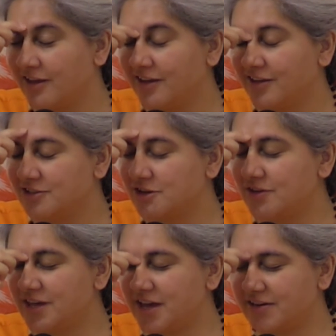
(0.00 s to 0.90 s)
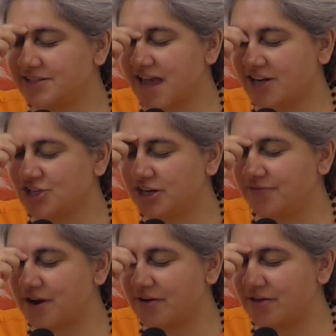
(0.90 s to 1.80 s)
So here it's actually
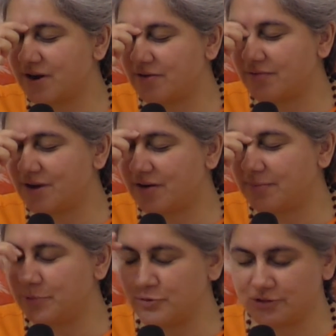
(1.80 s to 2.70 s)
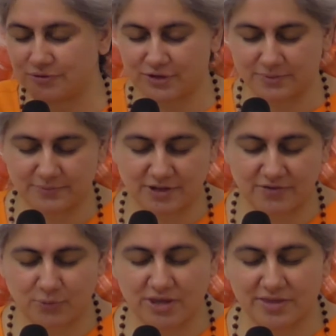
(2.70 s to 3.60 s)
very, very, very beautiful. If
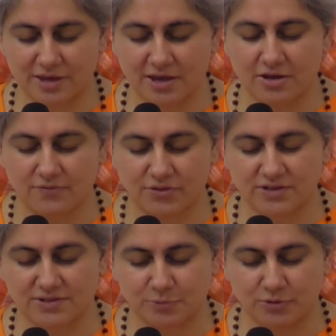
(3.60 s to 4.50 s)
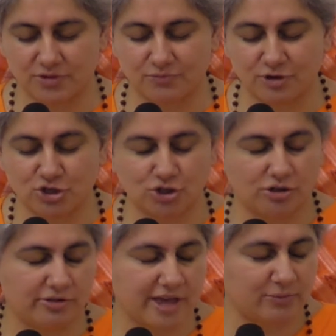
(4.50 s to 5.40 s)
we think of this
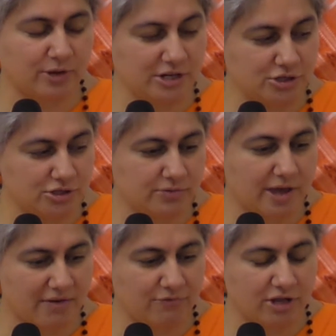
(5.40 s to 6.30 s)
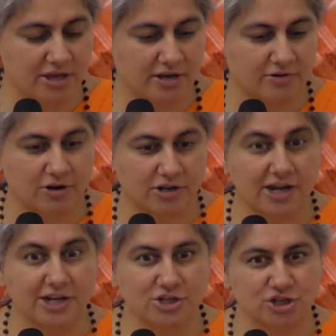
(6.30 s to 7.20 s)
ritual that we do every year on
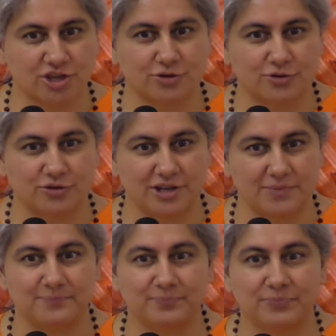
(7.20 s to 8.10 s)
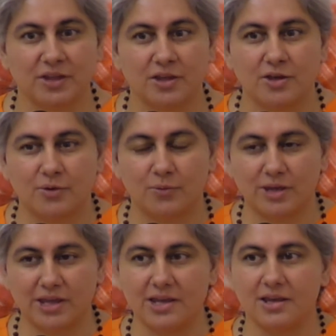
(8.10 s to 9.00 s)
Ganesh Chaturthi,
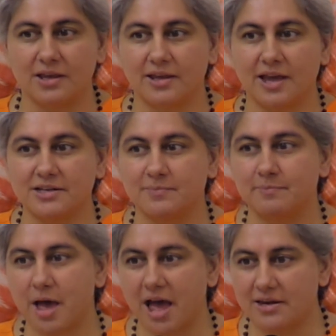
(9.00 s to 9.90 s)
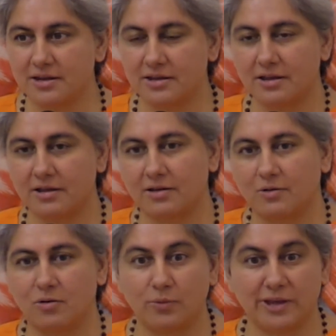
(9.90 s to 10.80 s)
we get mud
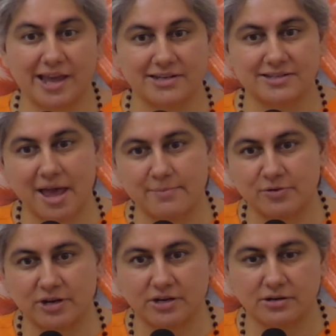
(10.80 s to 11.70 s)
or we get turmeric.